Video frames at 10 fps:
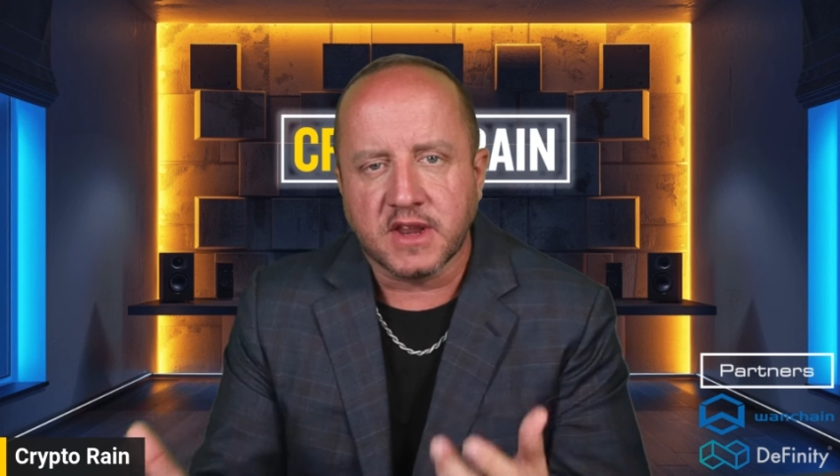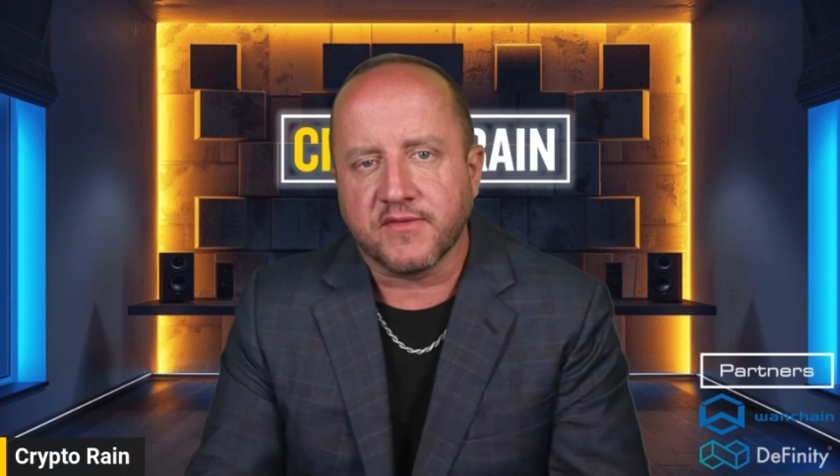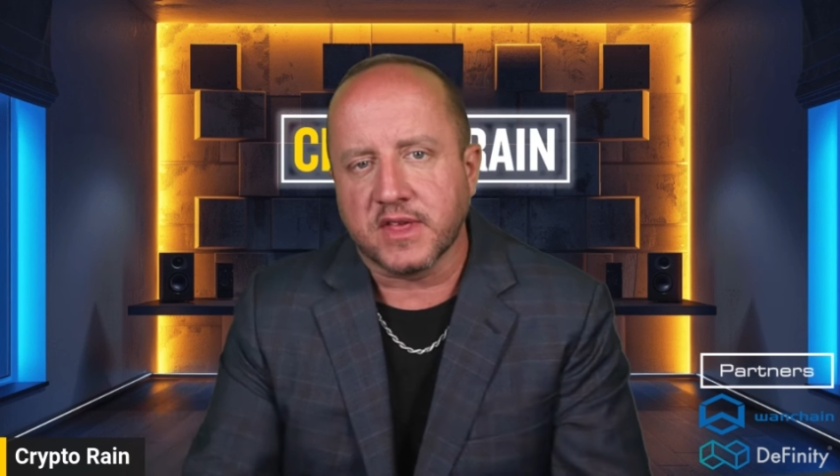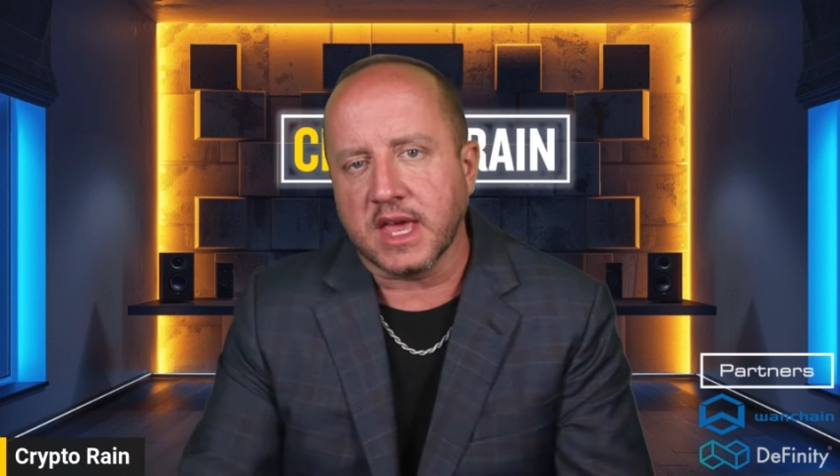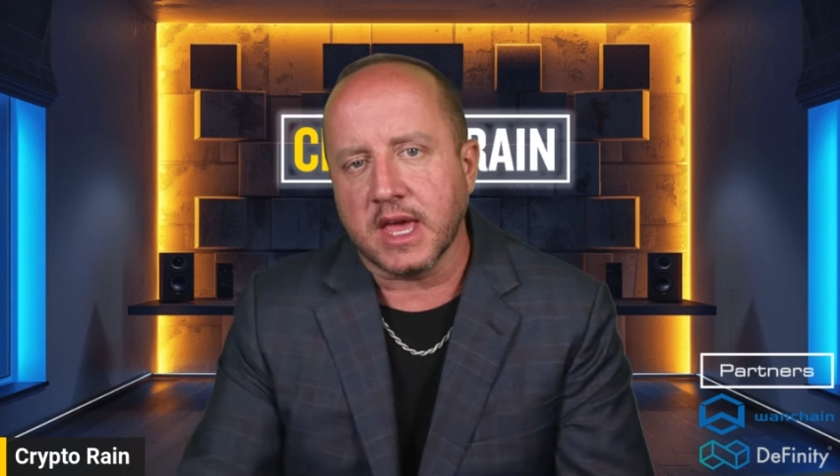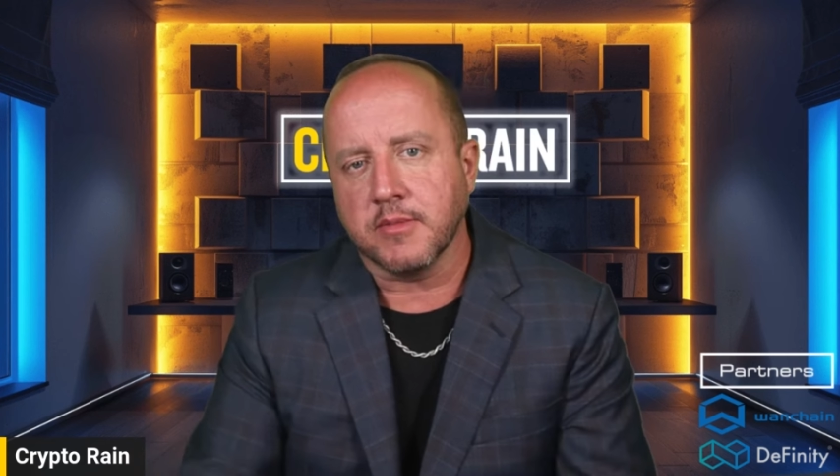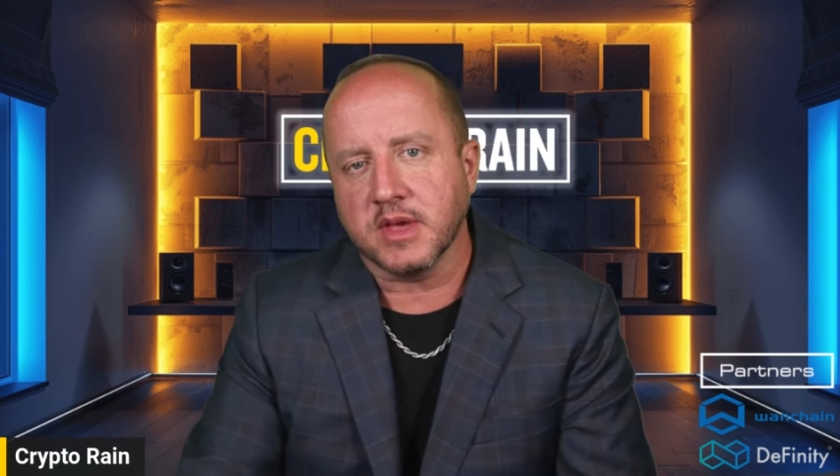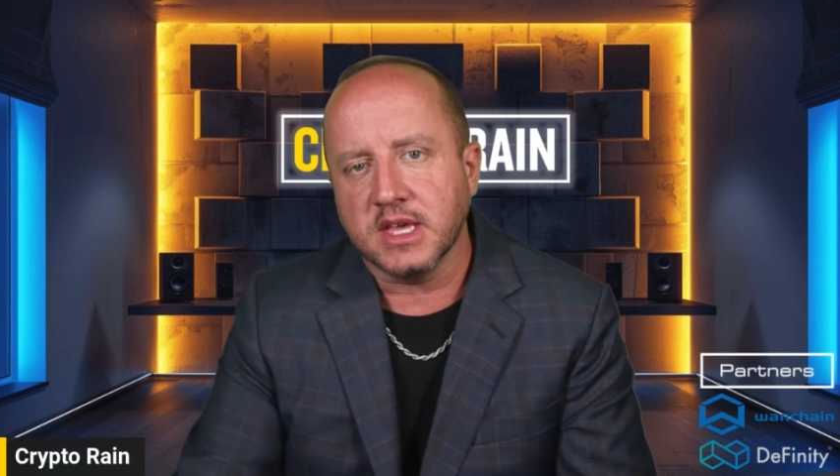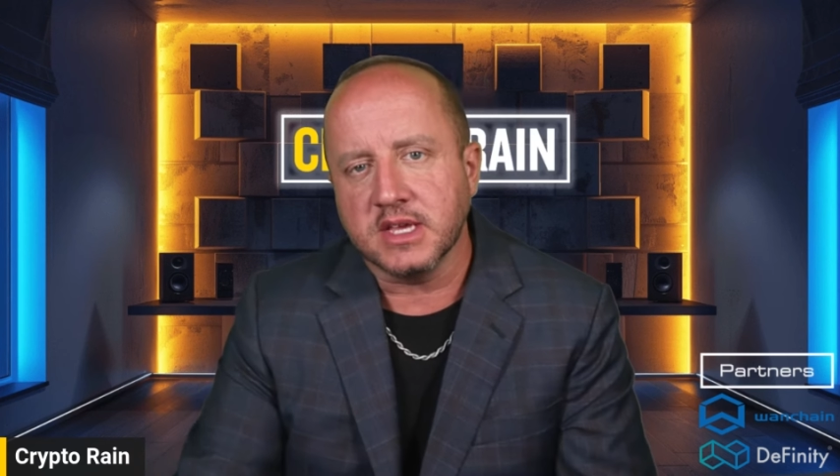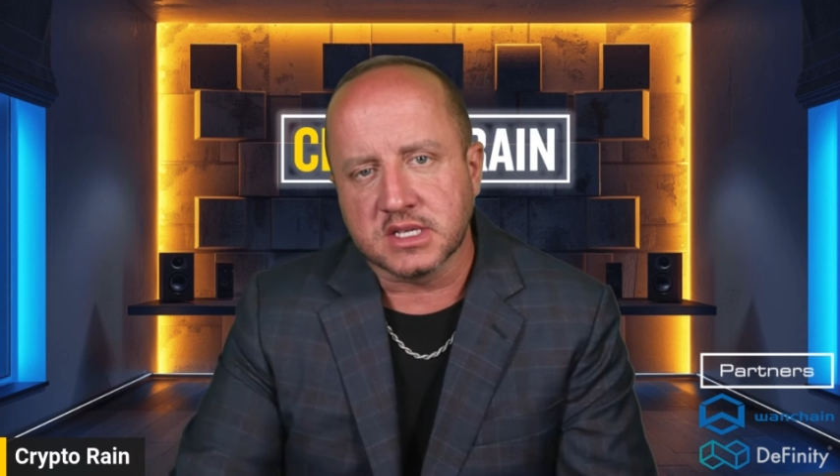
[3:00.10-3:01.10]
the game
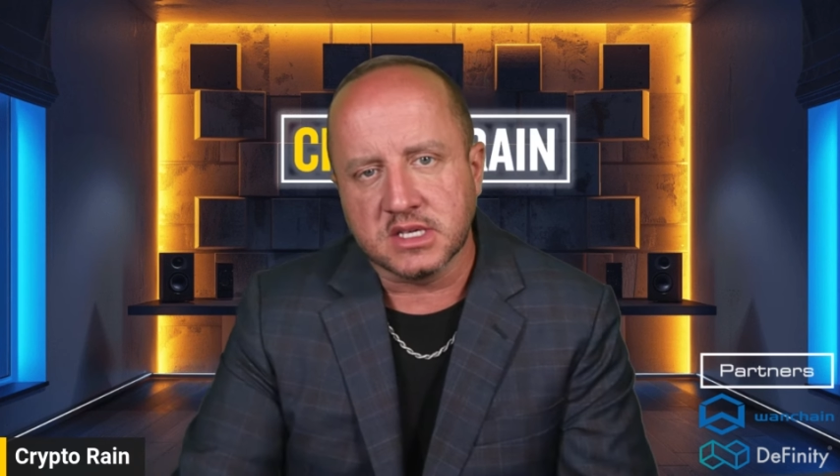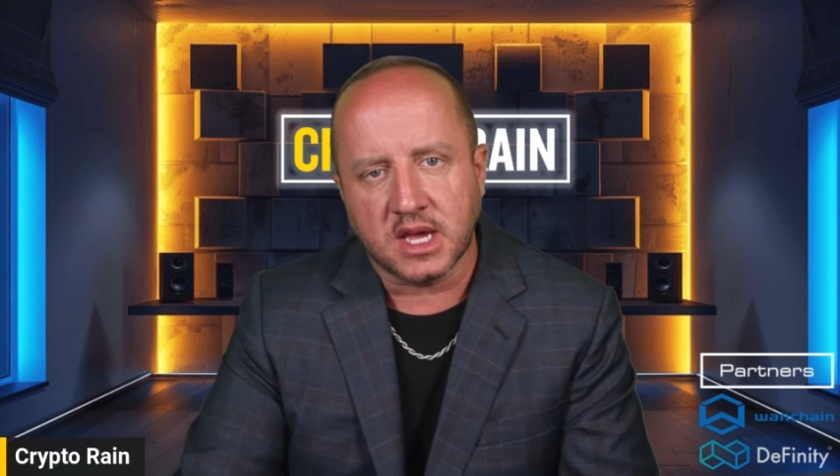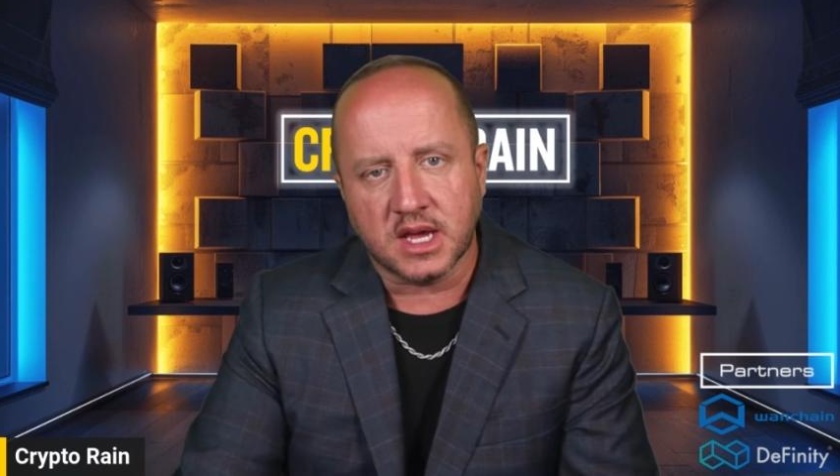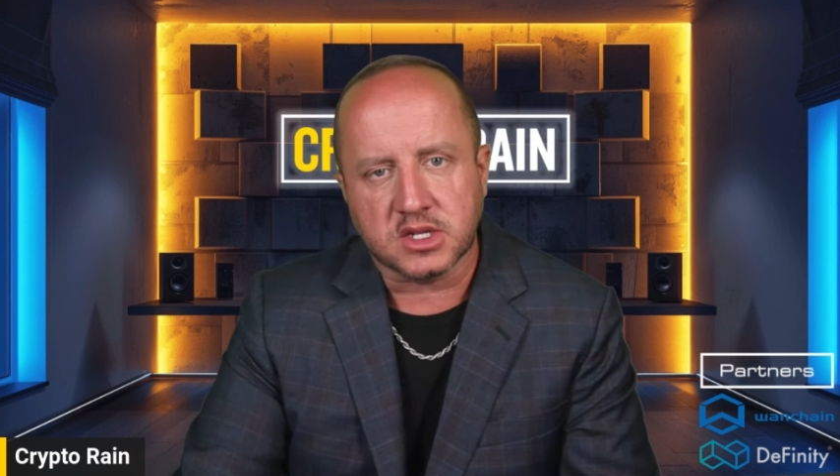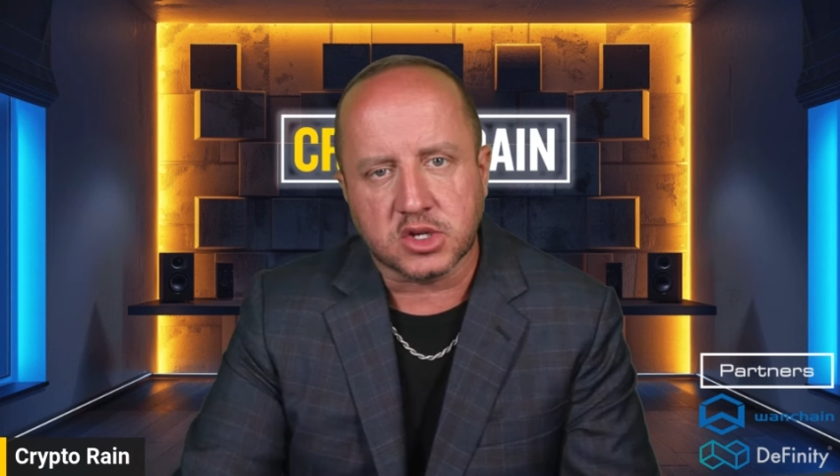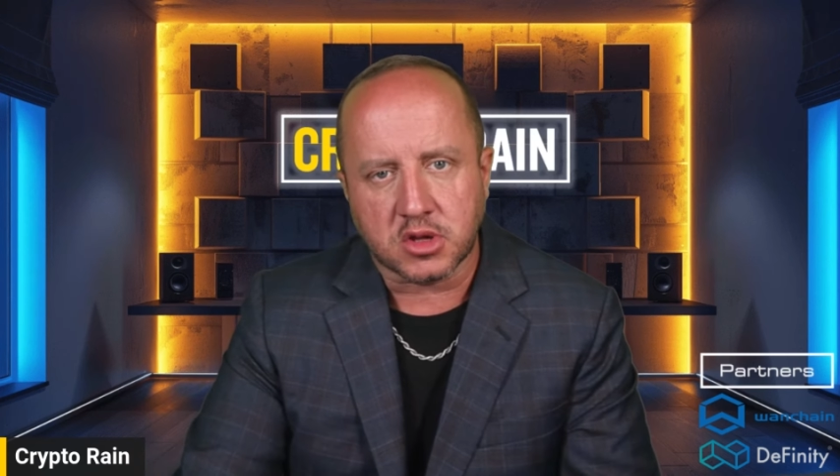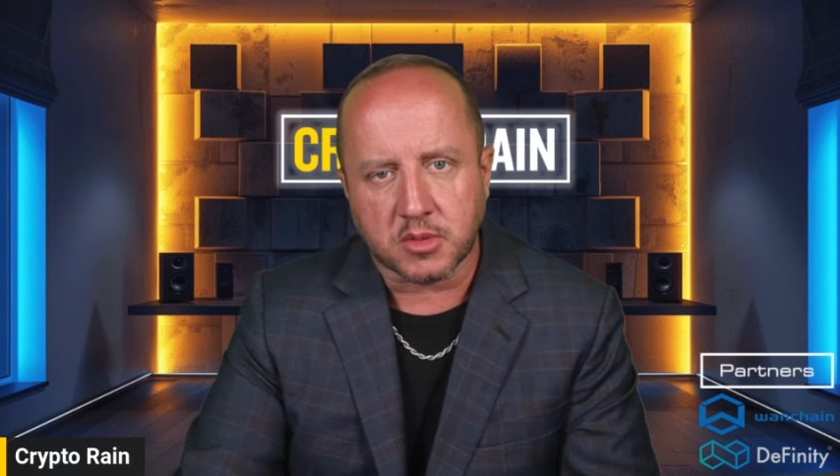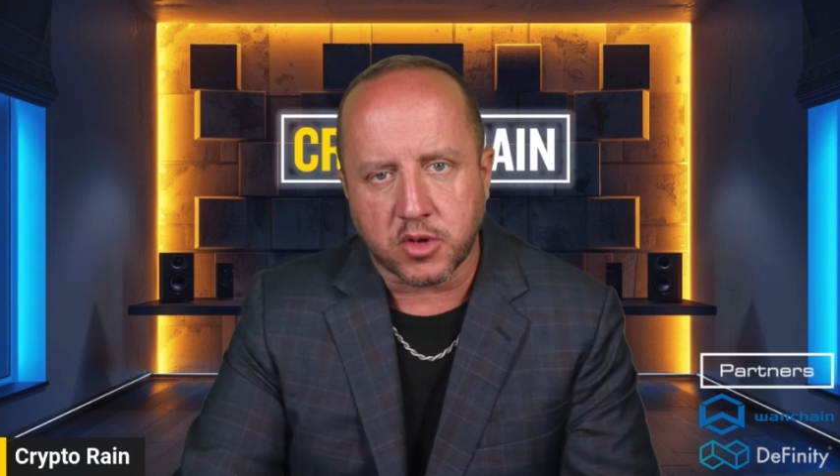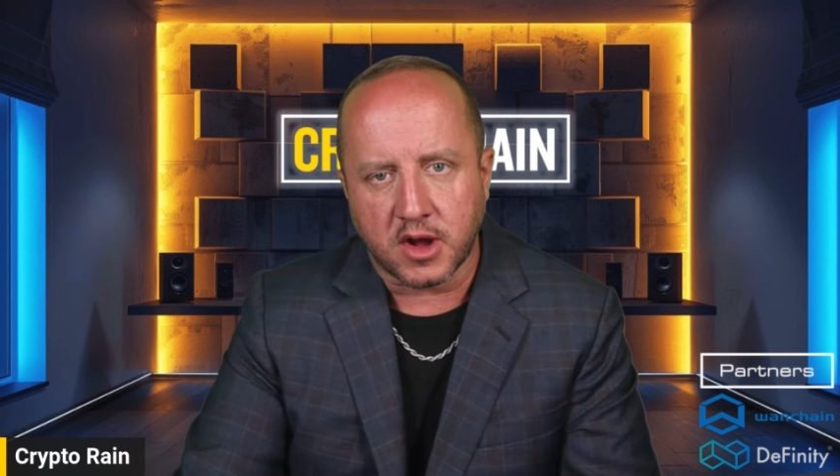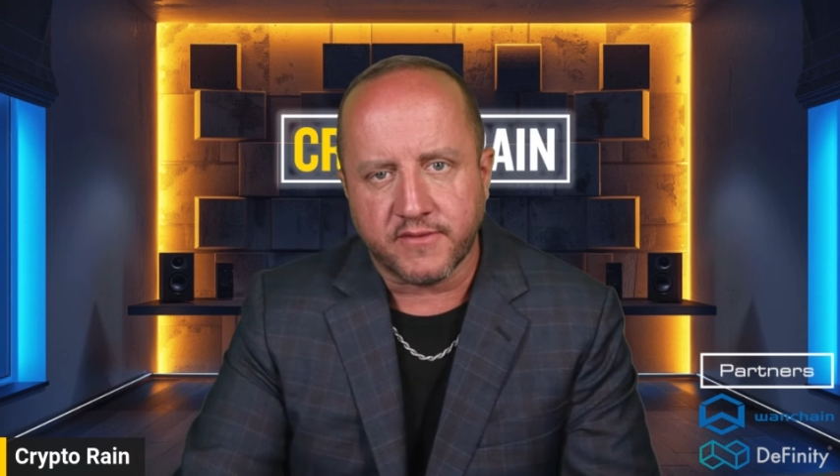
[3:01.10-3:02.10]
isn't yet turning a
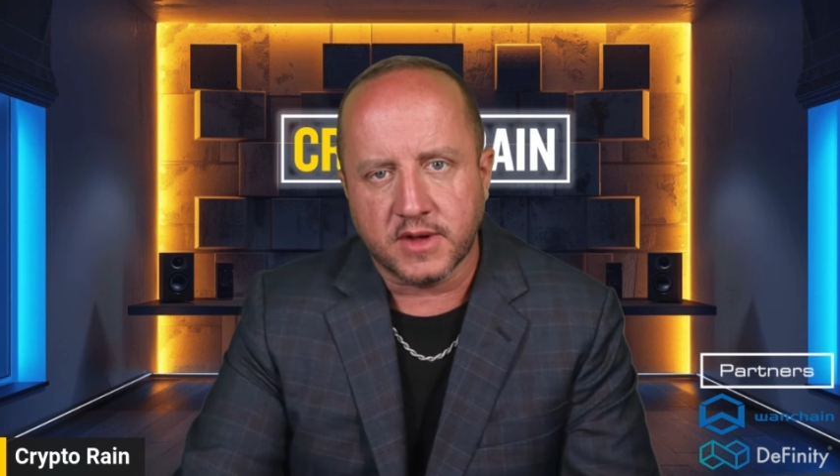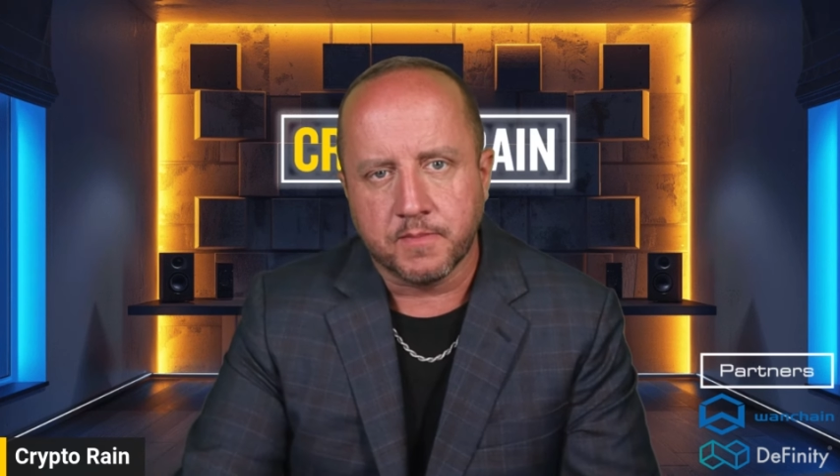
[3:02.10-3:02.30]
profit.